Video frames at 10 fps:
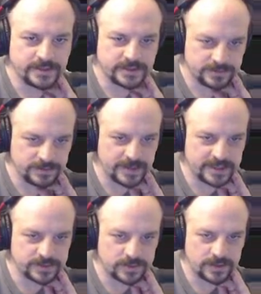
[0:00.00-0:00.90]
and just to make
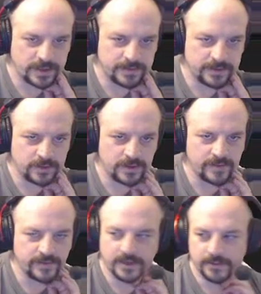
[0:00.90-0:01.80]
sure that we do
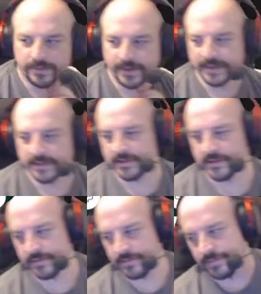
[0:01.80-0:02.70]
have an
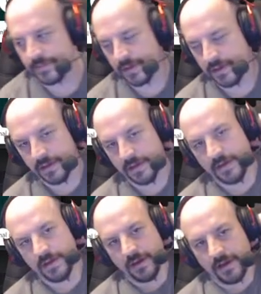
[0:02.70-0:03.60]
in-place
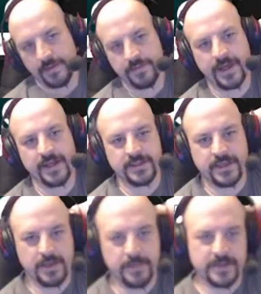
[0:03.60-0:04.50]
dancing
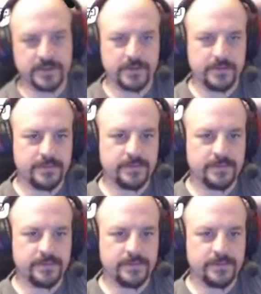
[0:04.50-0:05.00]
animation.